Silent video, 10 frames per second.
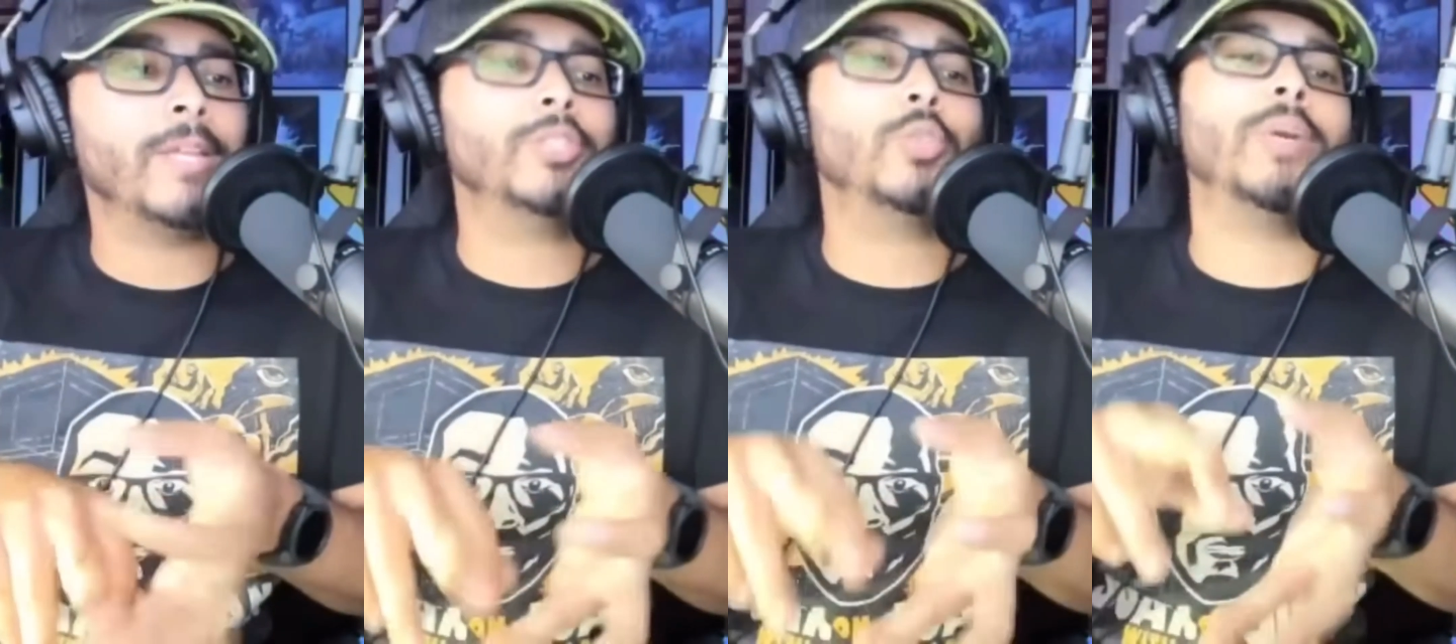
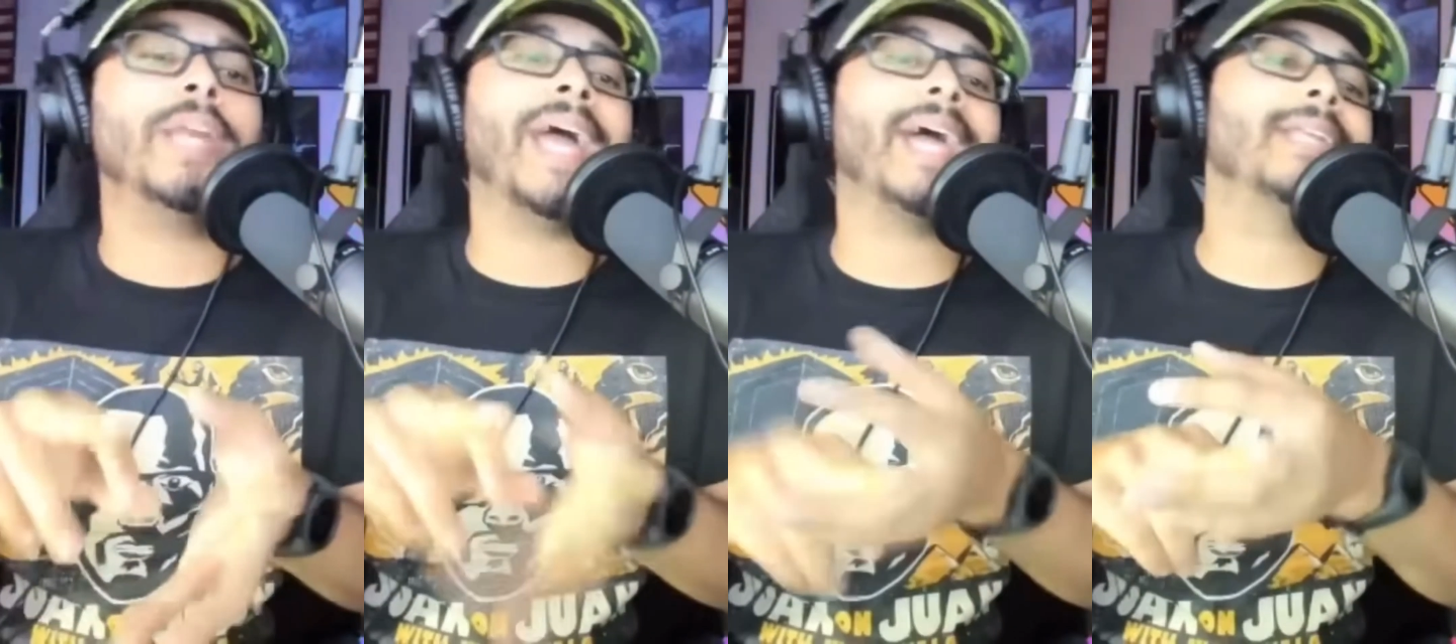to an
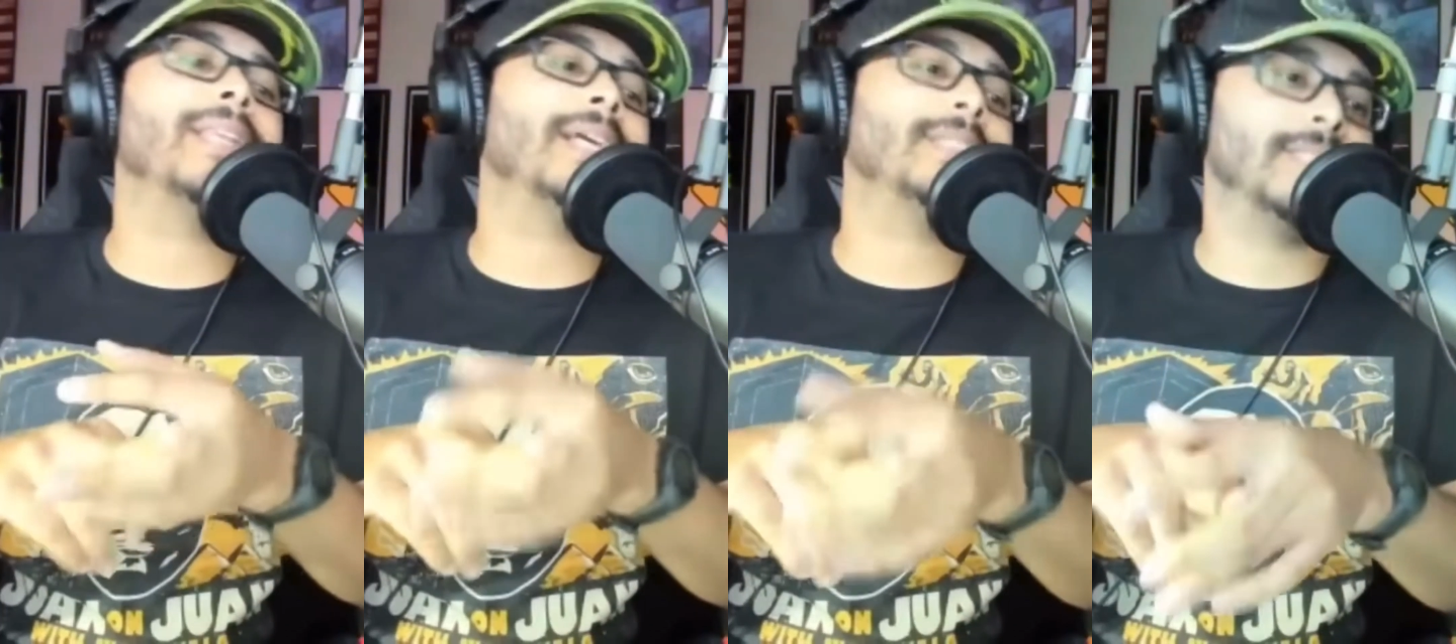
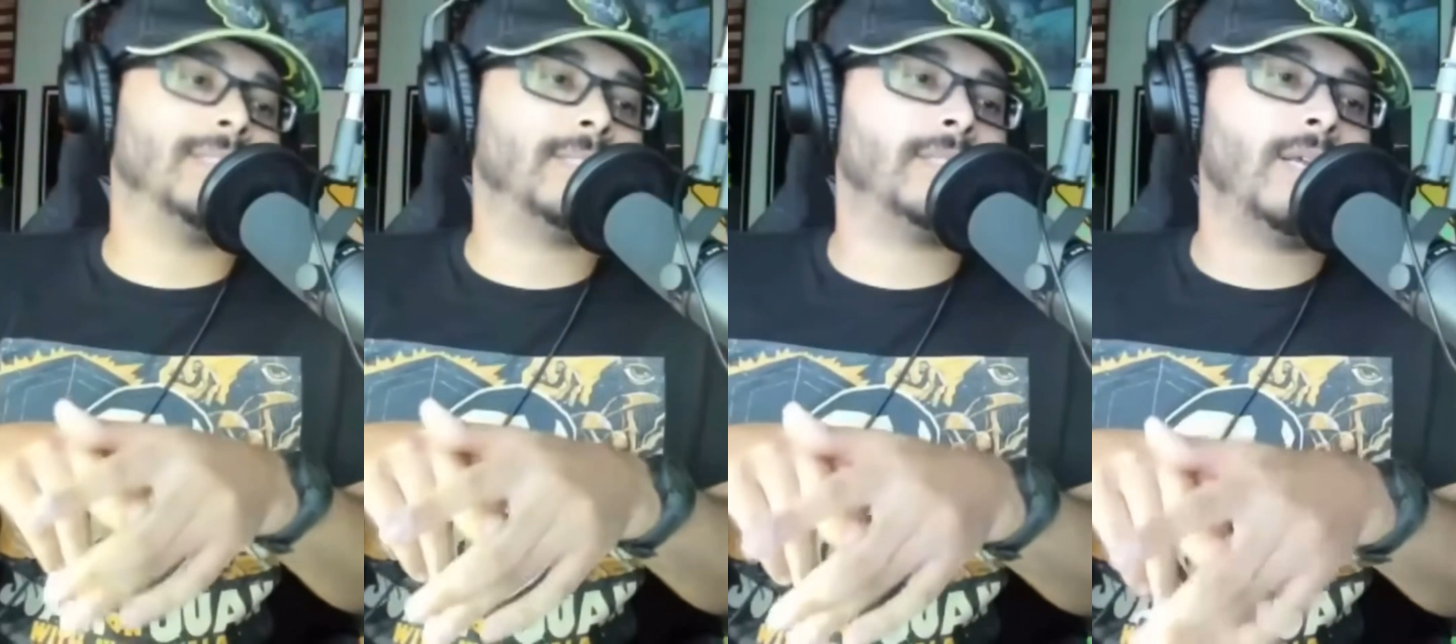
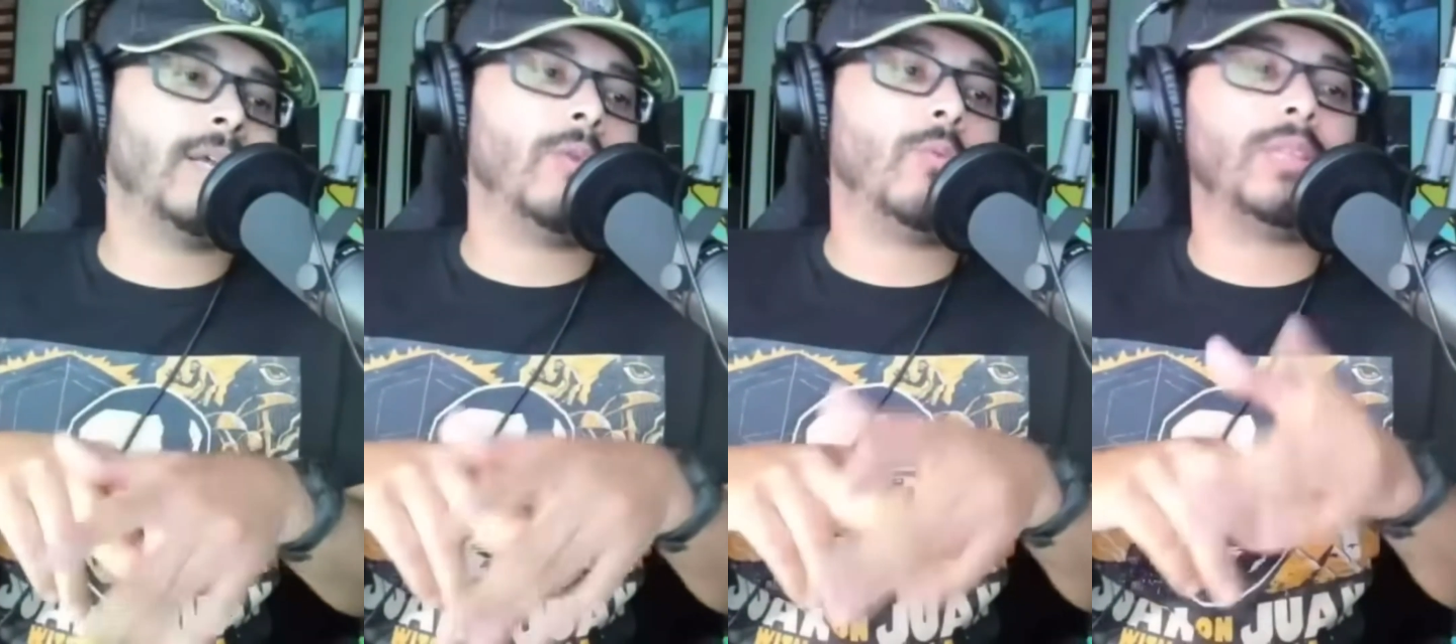adolescence
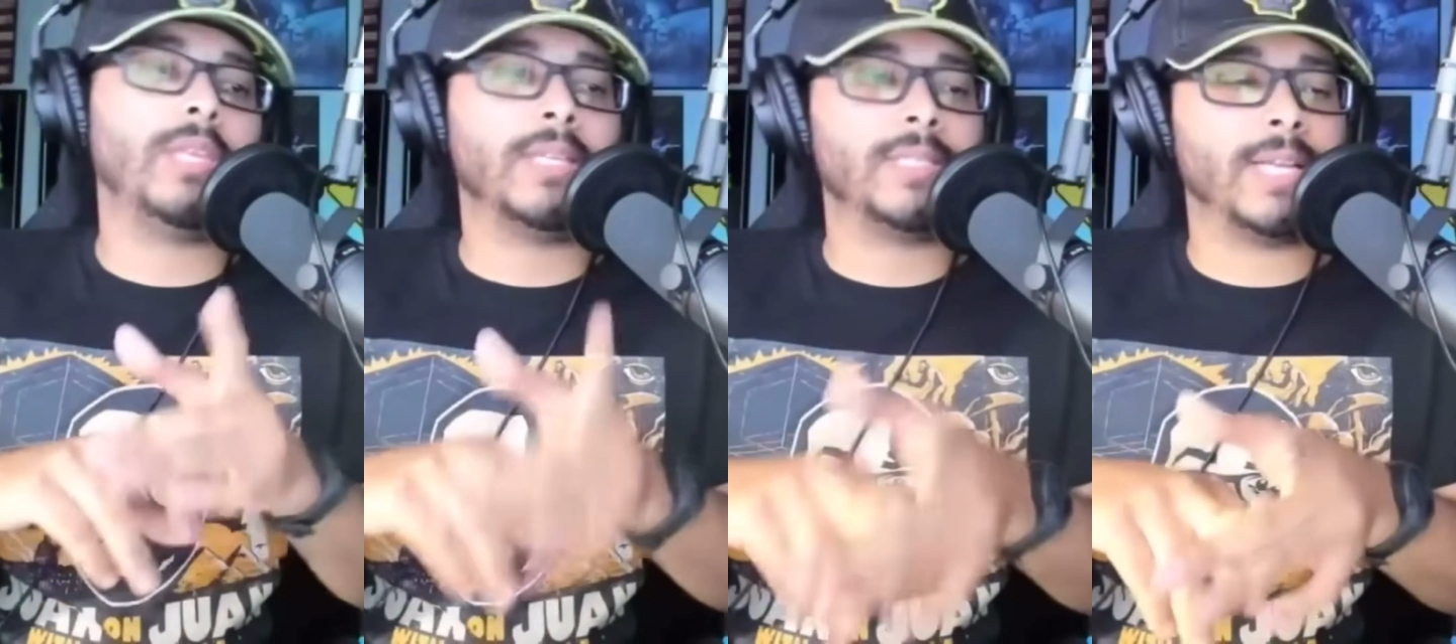with
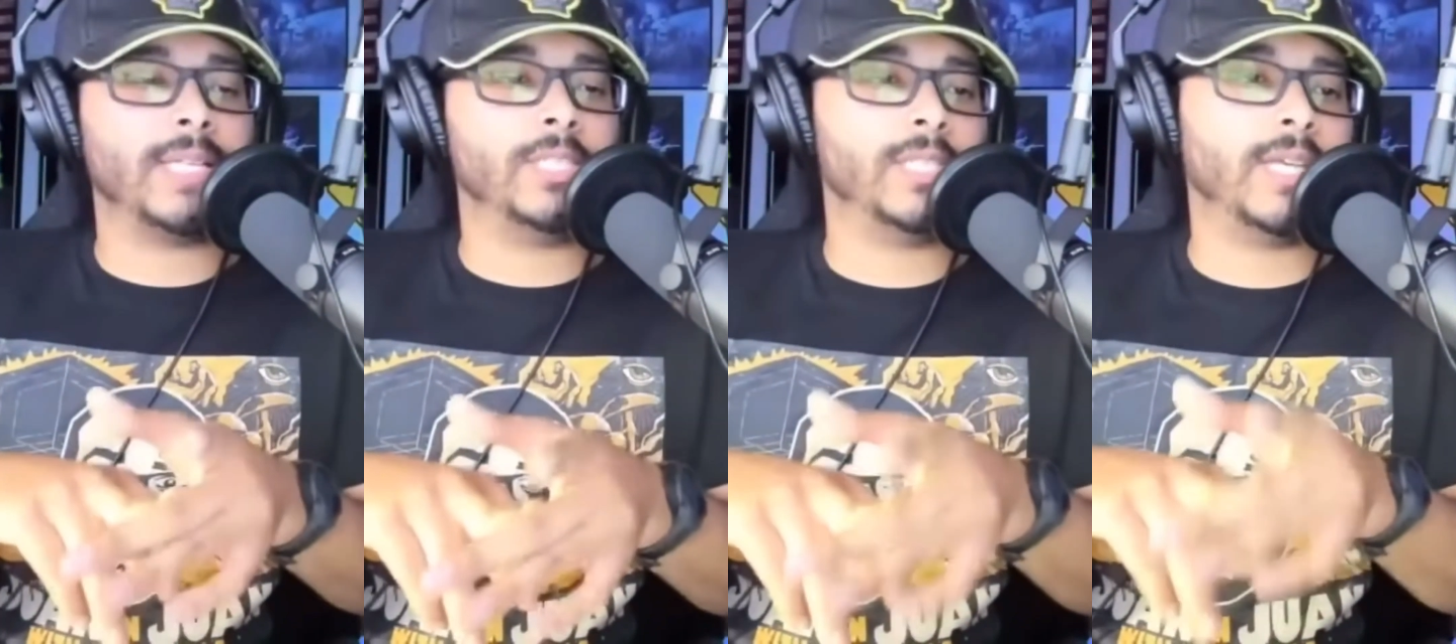the
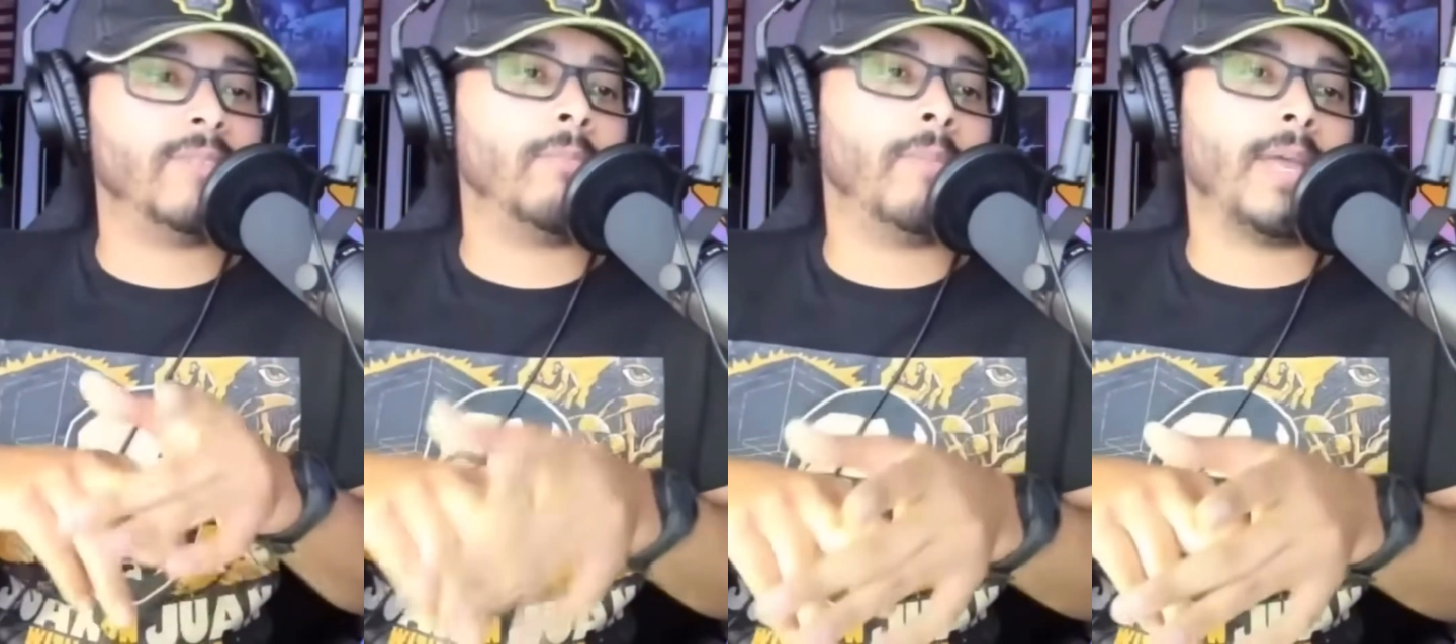intelligence of
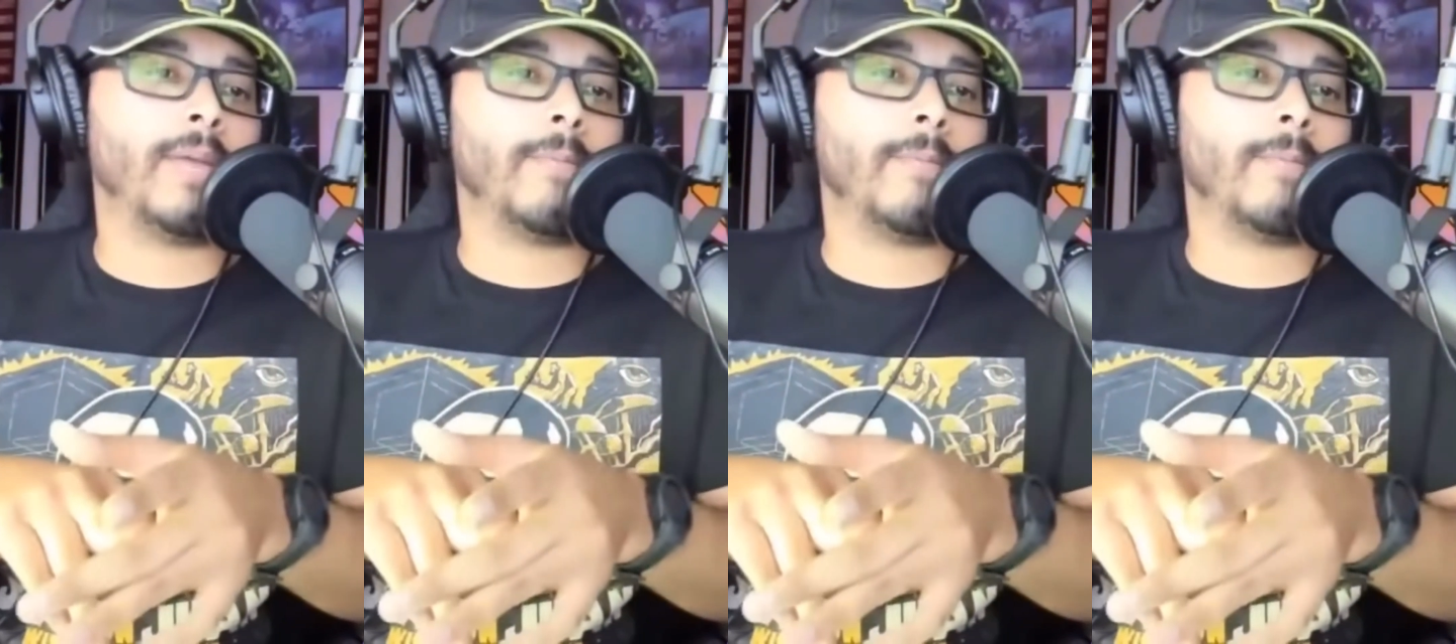a man.